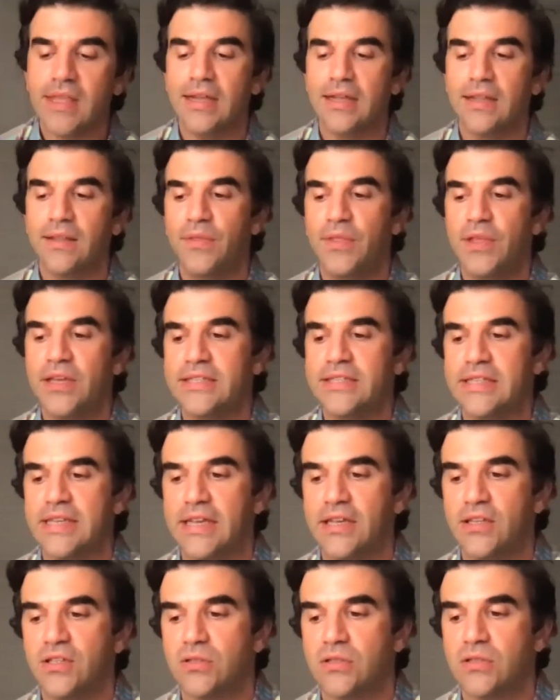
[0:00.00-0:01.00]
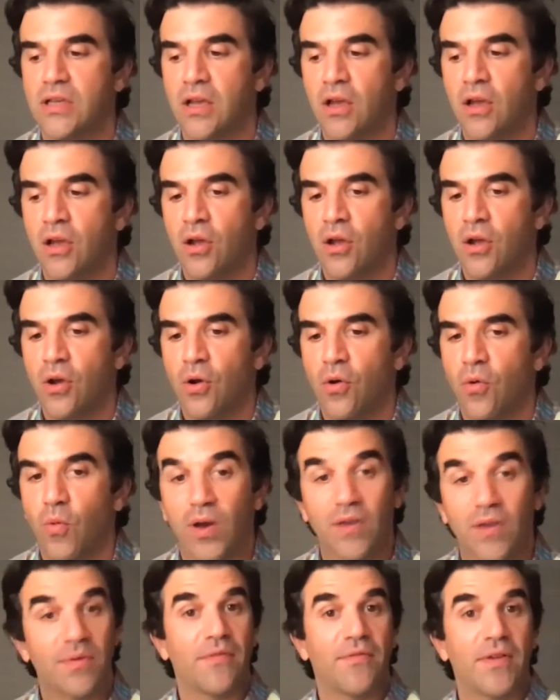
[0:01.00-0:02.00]
This is
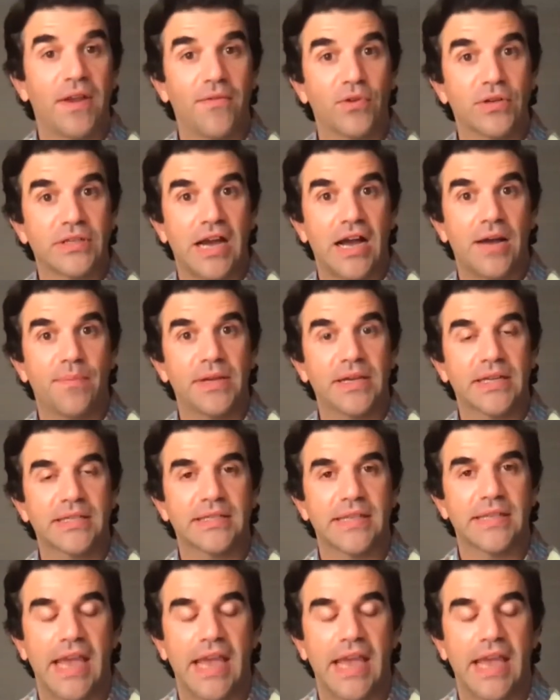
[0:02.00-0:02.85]
one of my favorite topics,